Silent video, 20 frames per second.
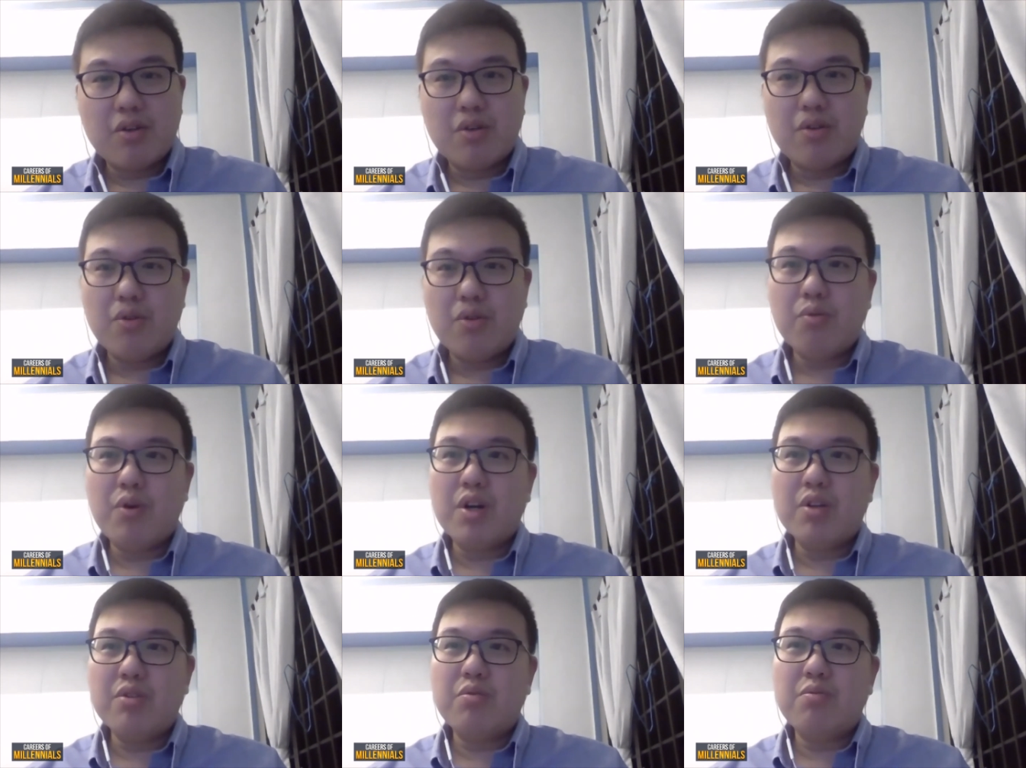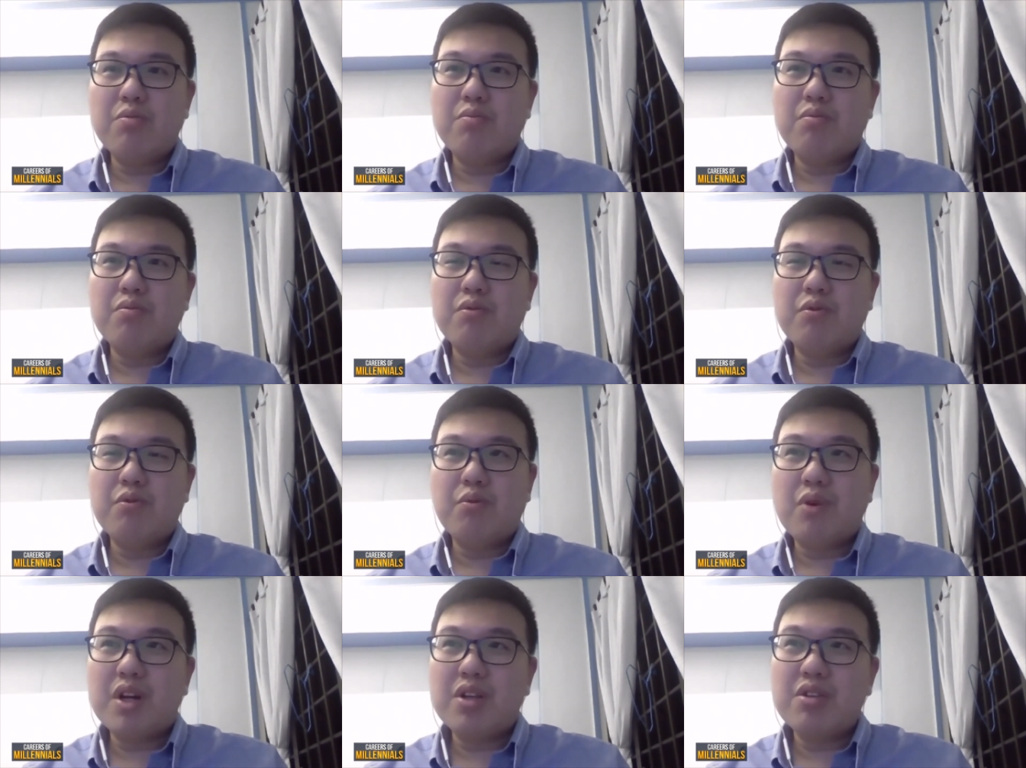You want
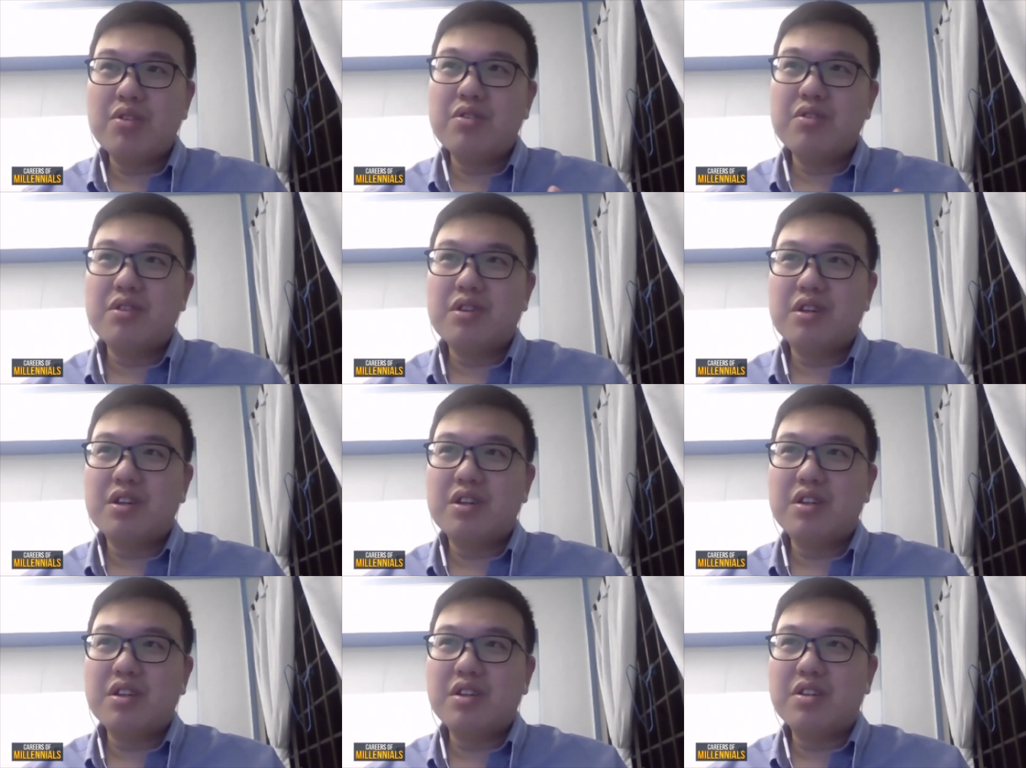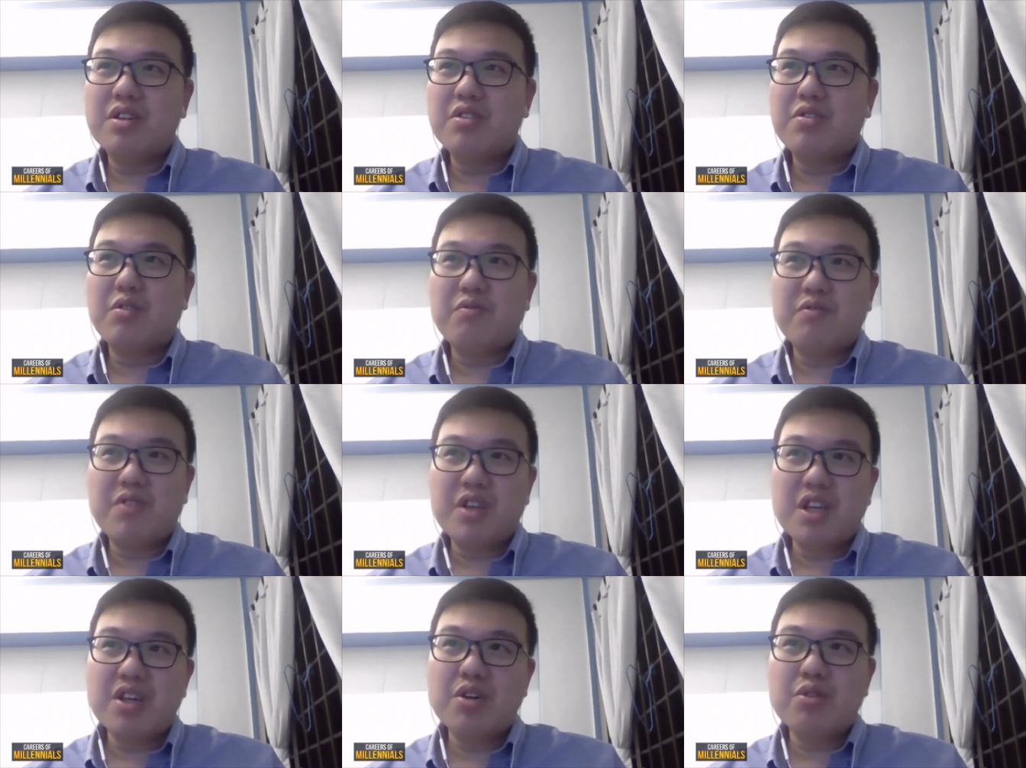your
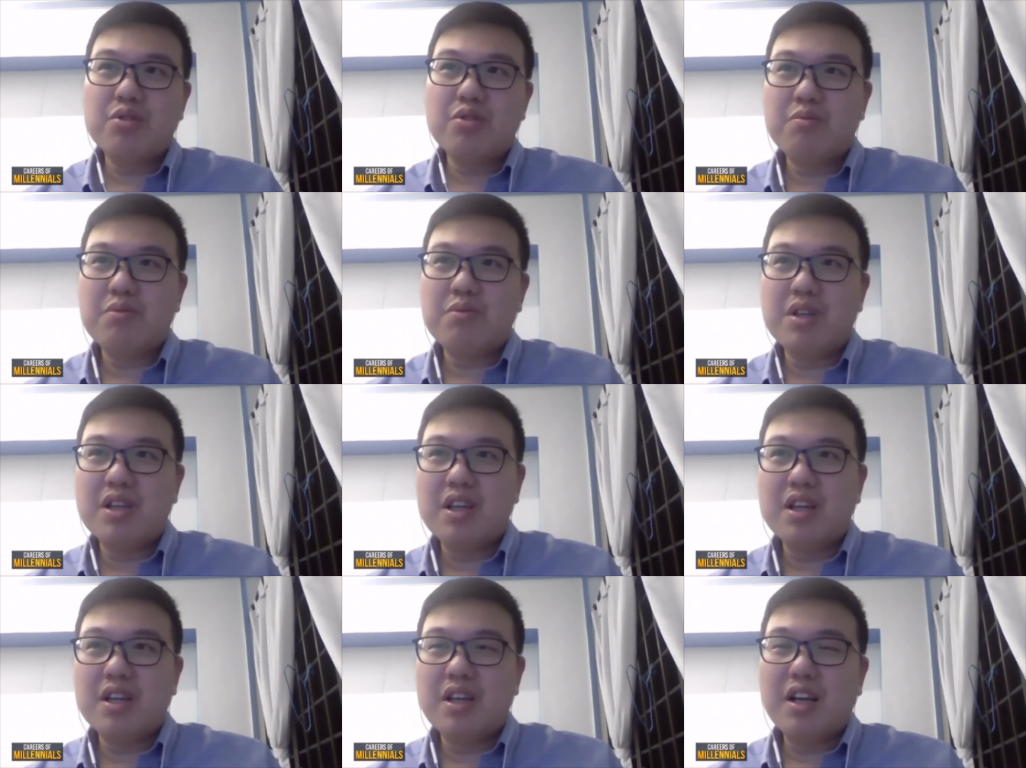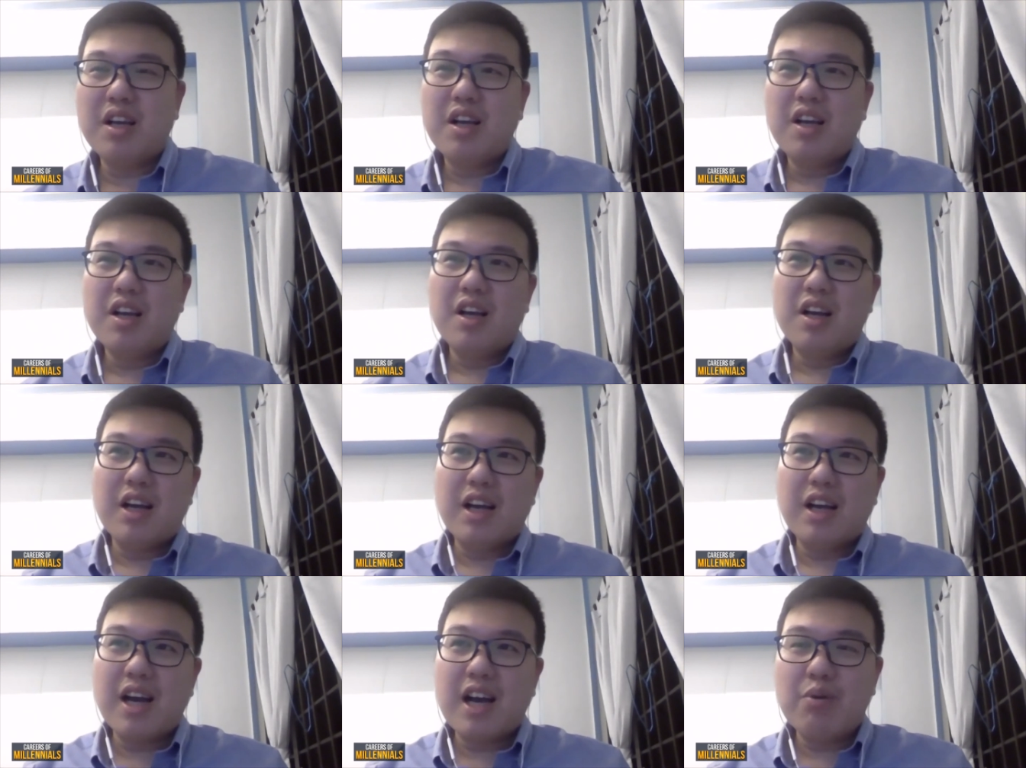vehicle to be
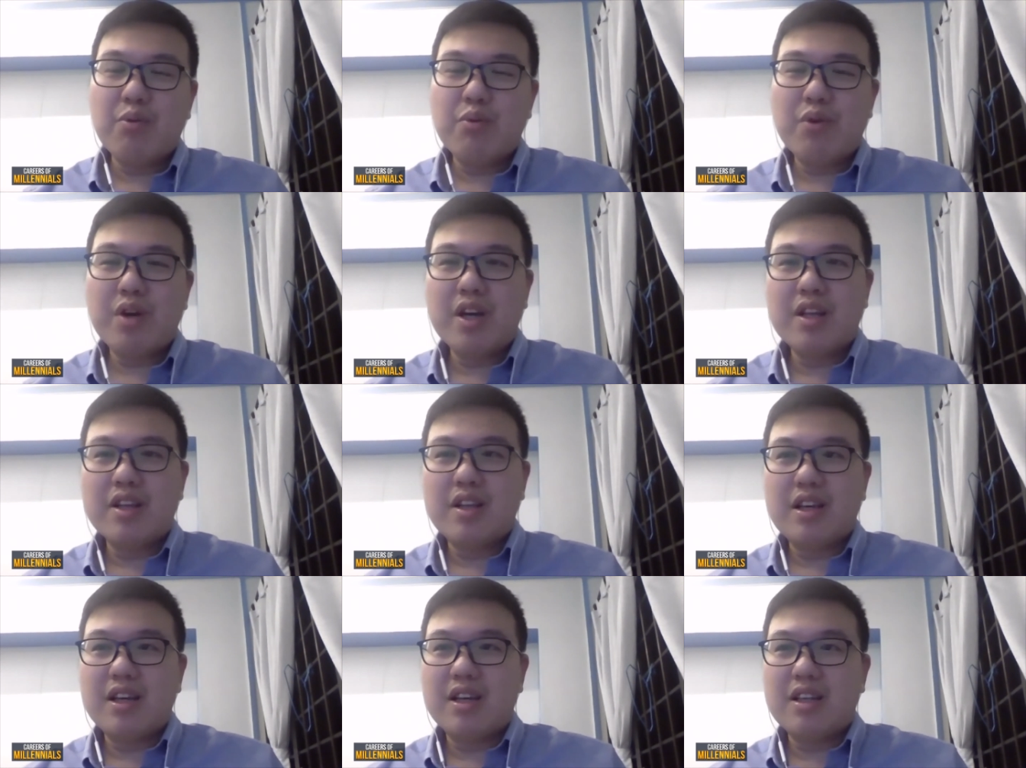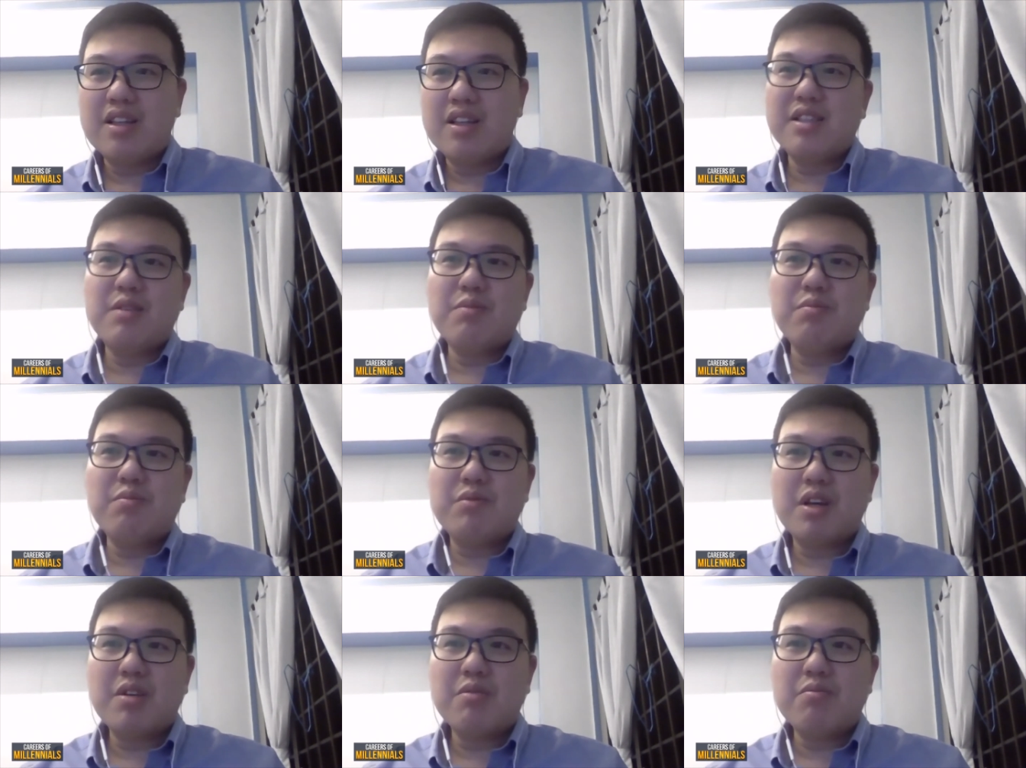lightweight, at the same
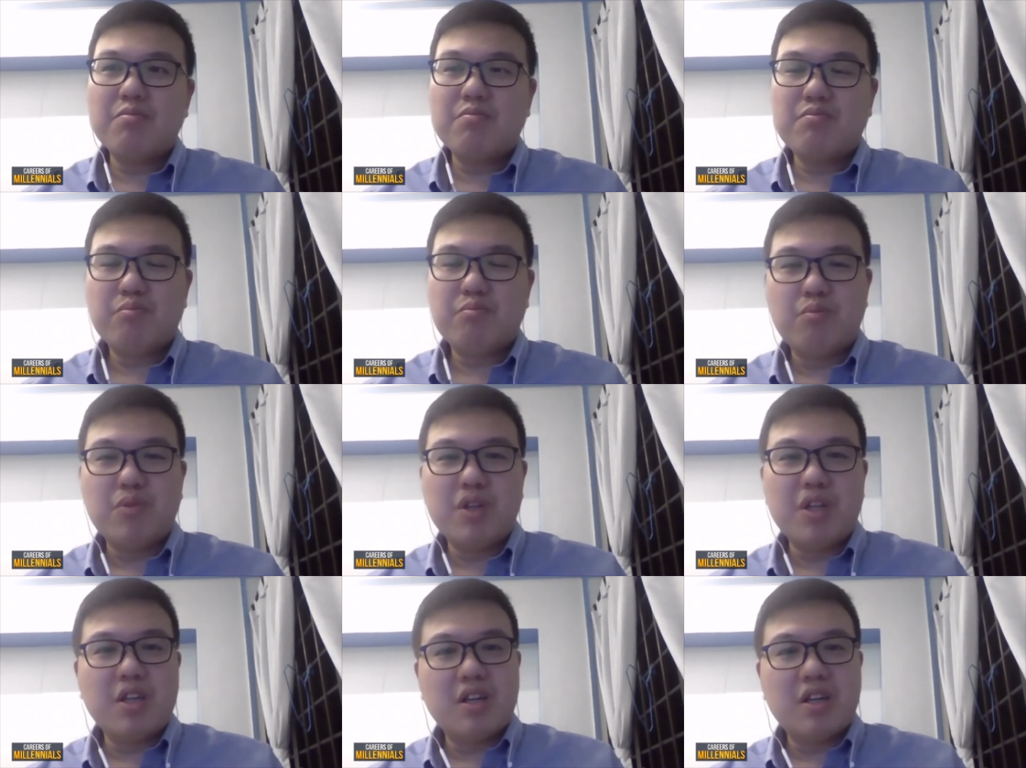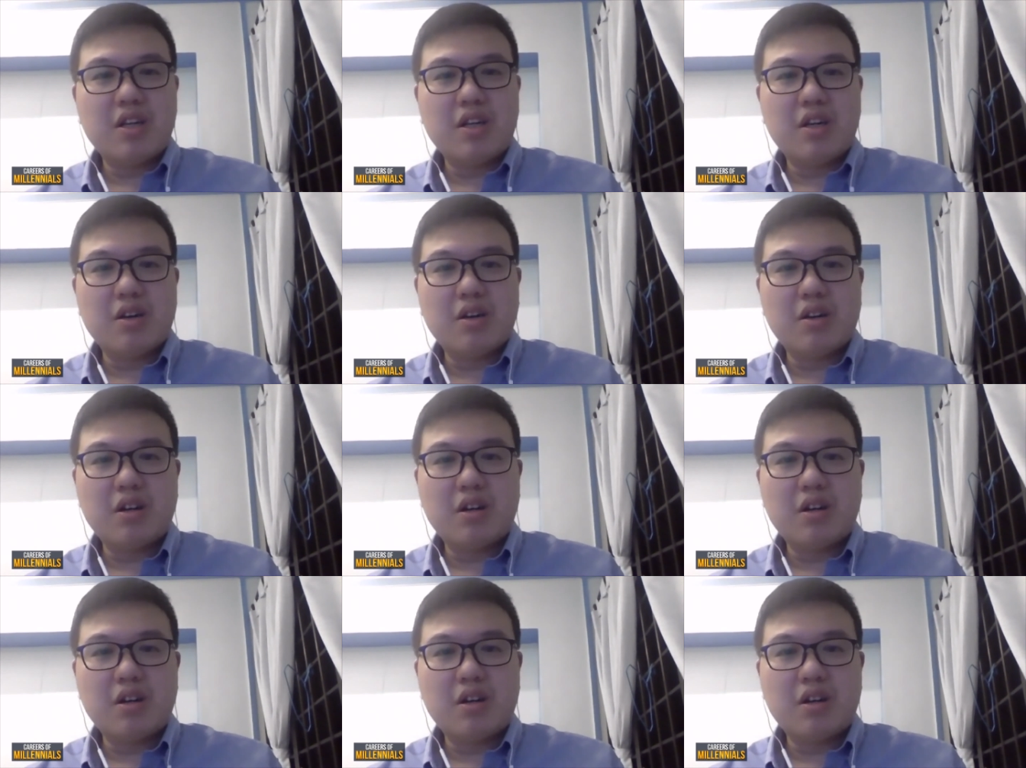time be a